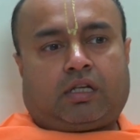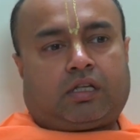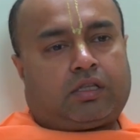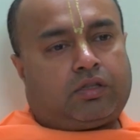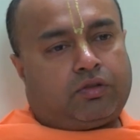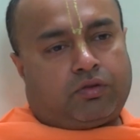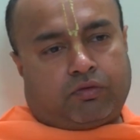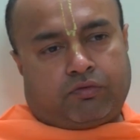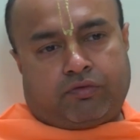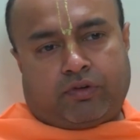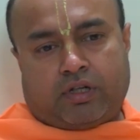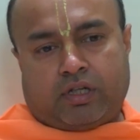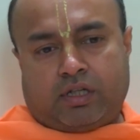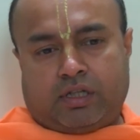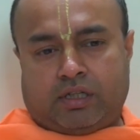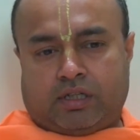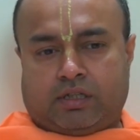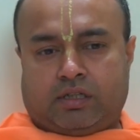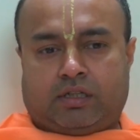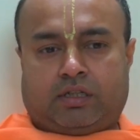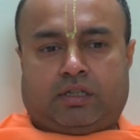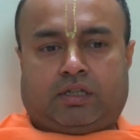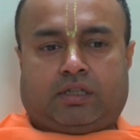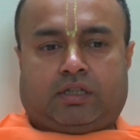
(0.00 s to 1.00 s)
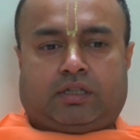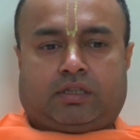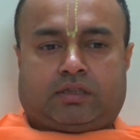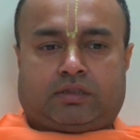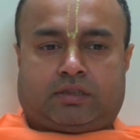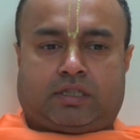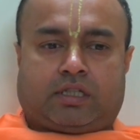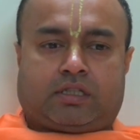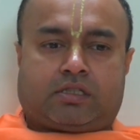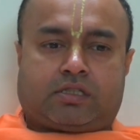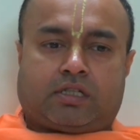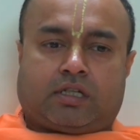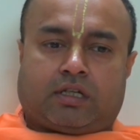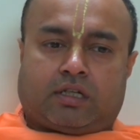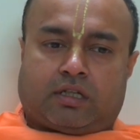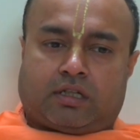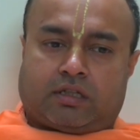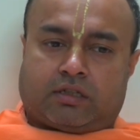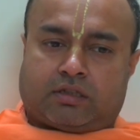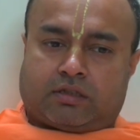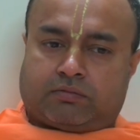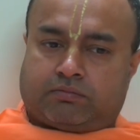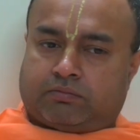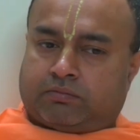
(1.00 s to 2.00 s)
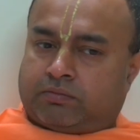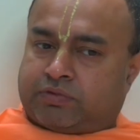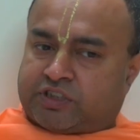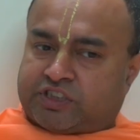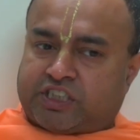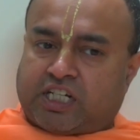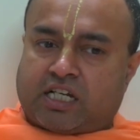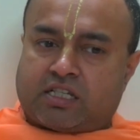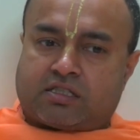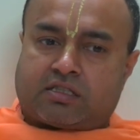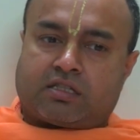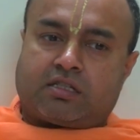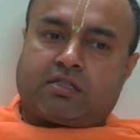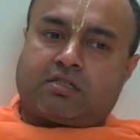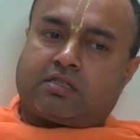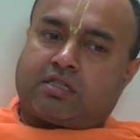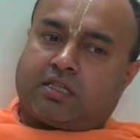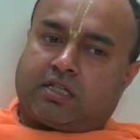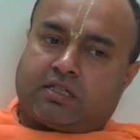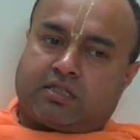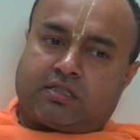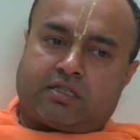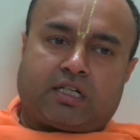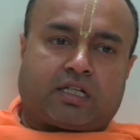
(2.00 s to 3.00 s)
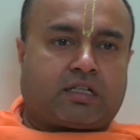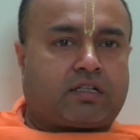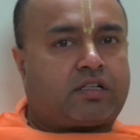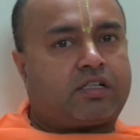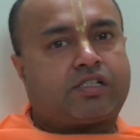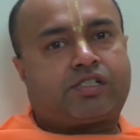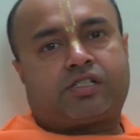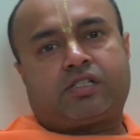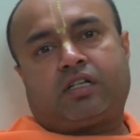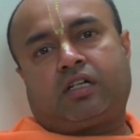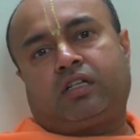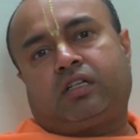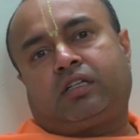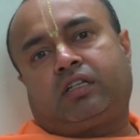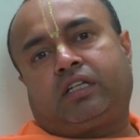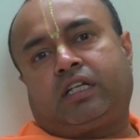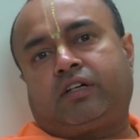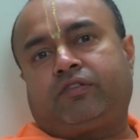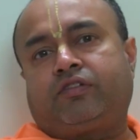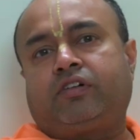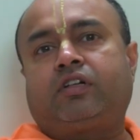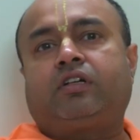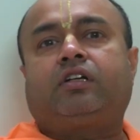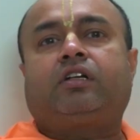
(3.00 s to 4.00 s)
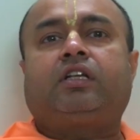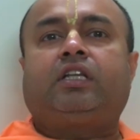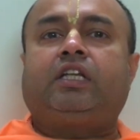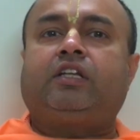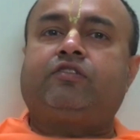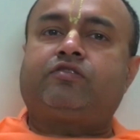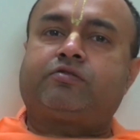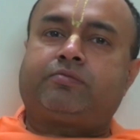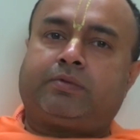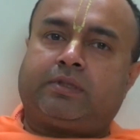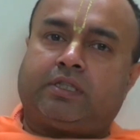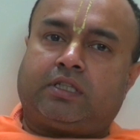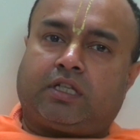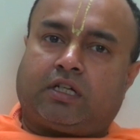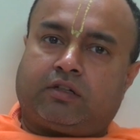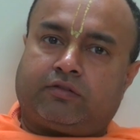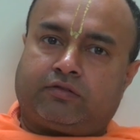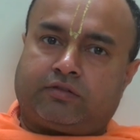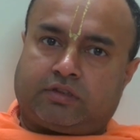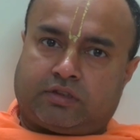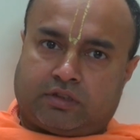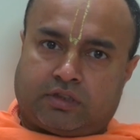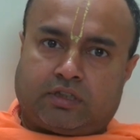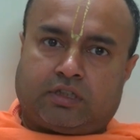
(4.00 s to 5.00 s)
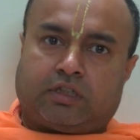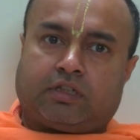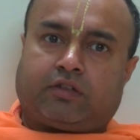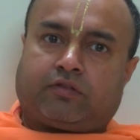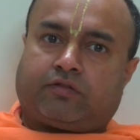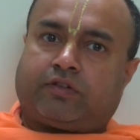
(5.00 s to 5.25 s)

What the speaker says: No wonder that Shastra says that Krishna never leaves Vrindavan.